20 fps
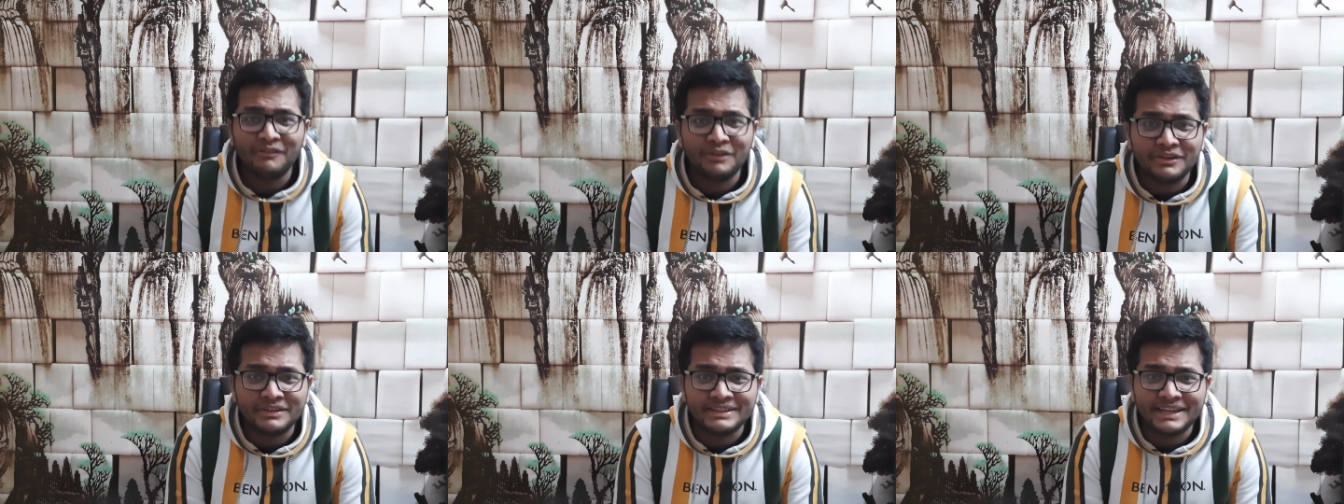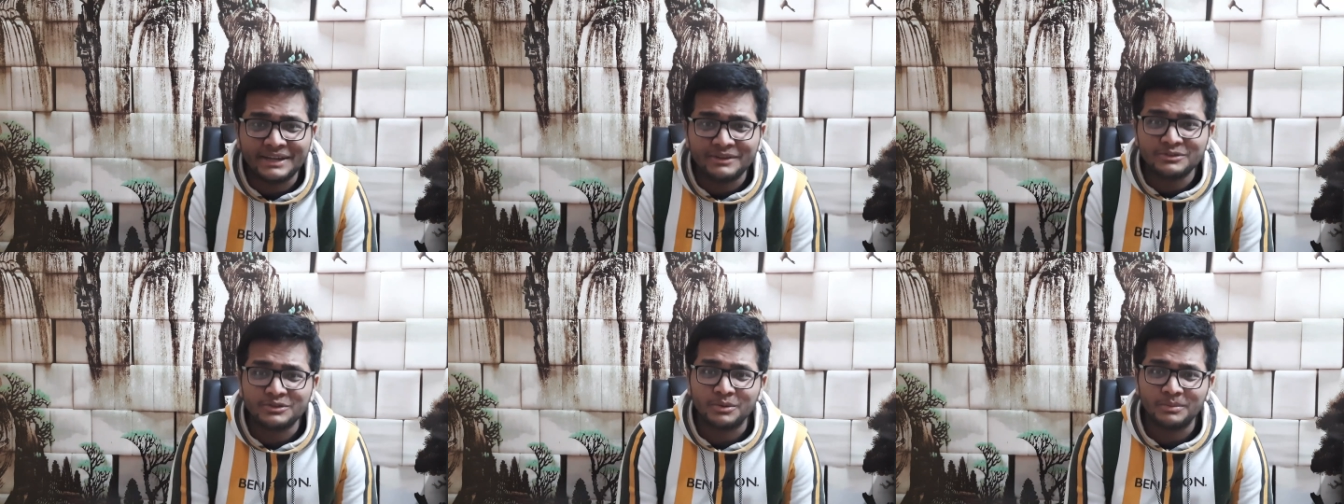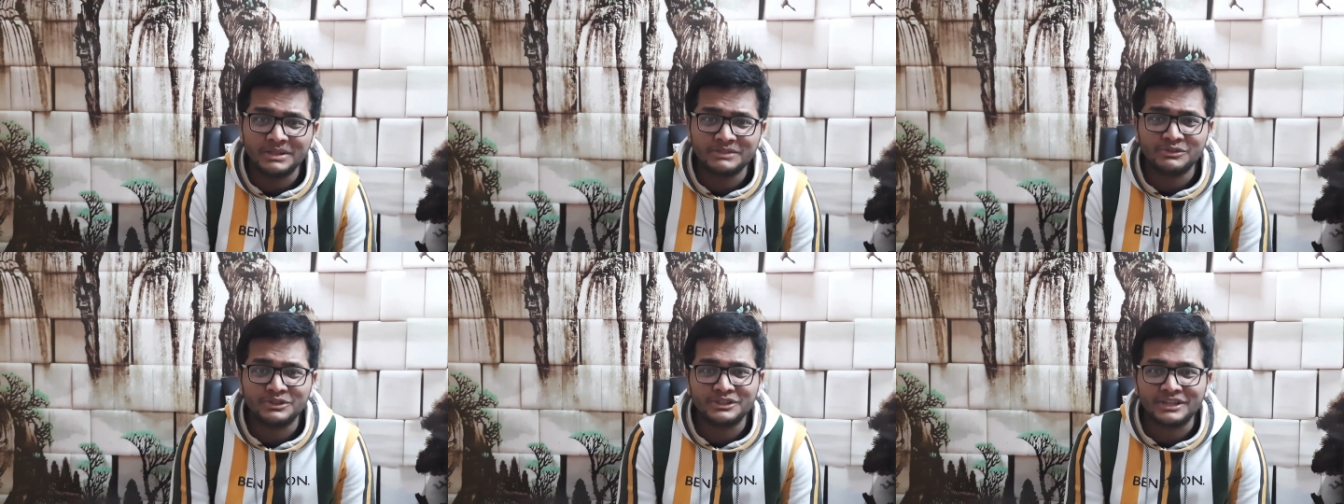everyone, thank you so
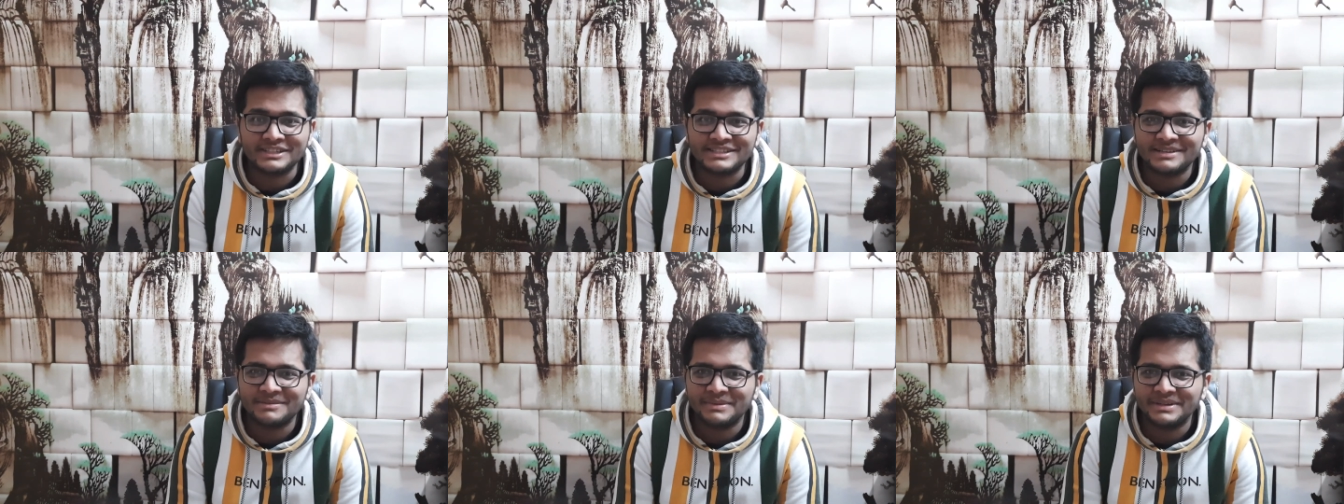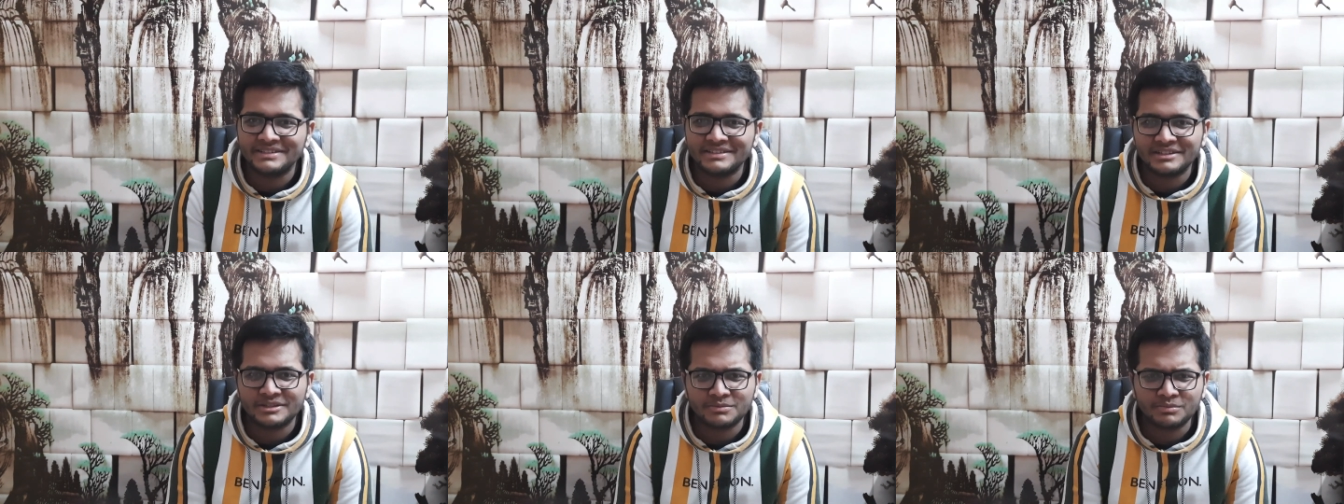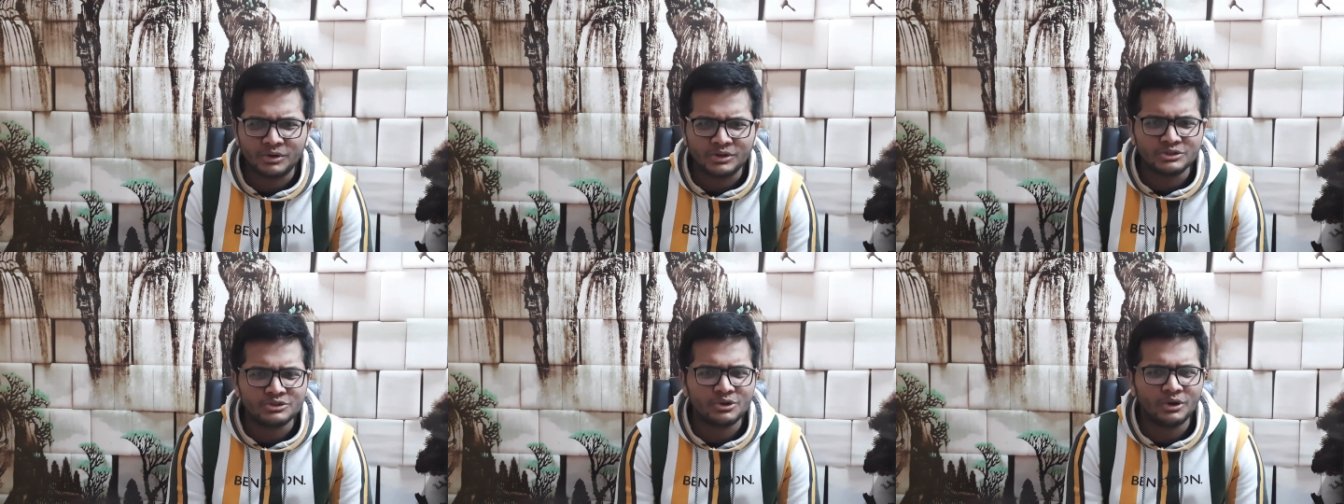much for such an amazing
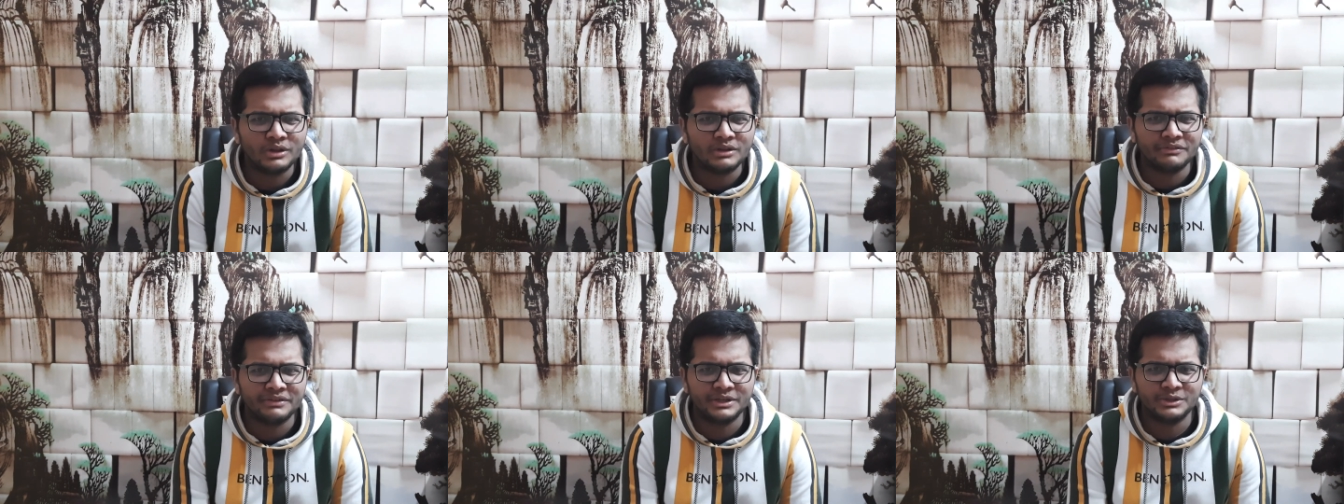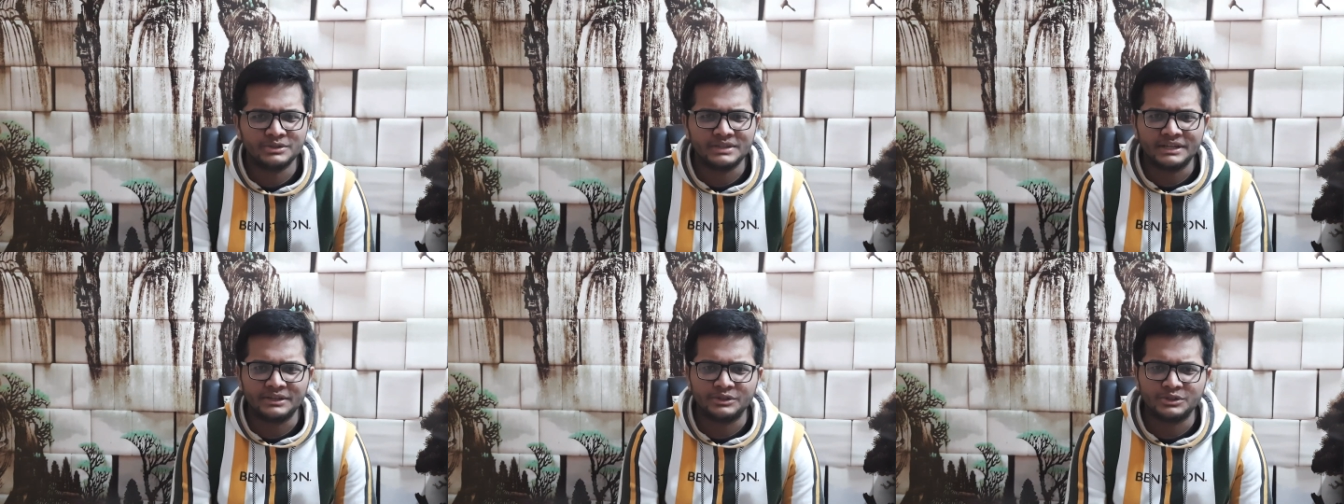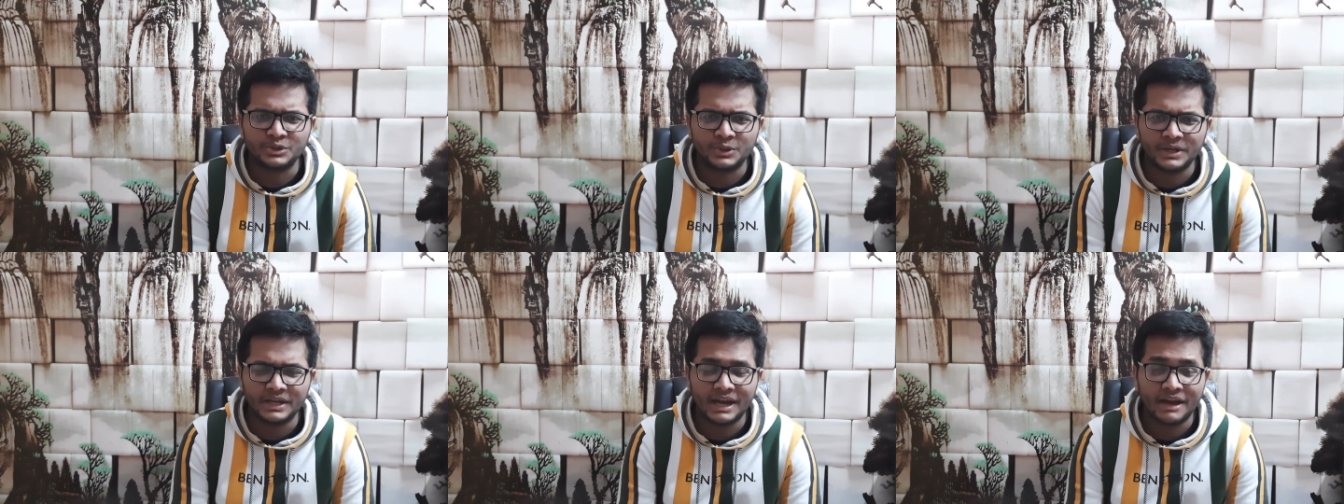response to all the videos that you're
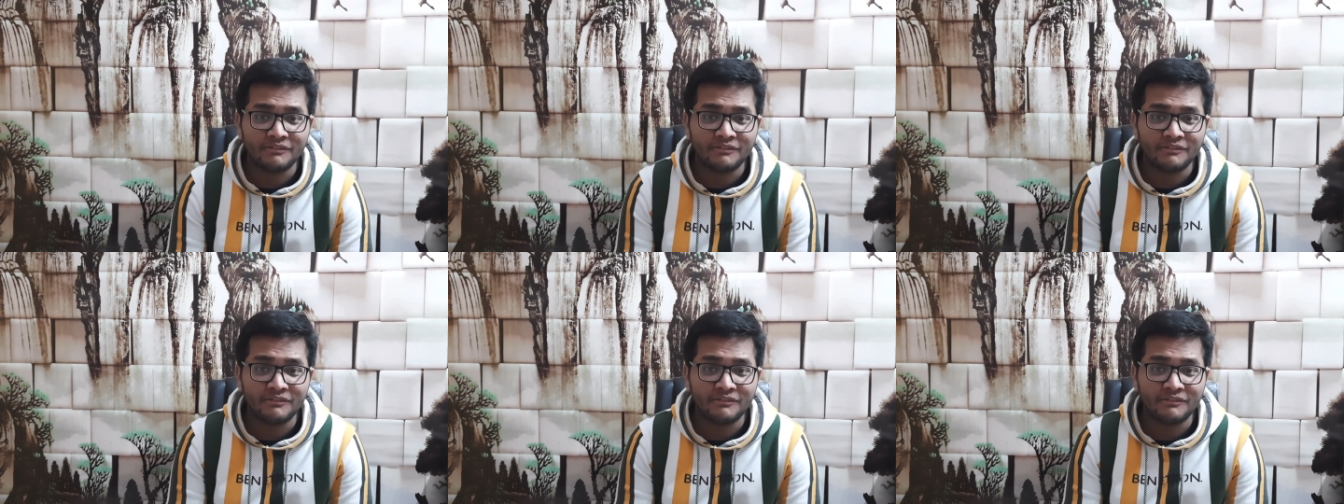showing.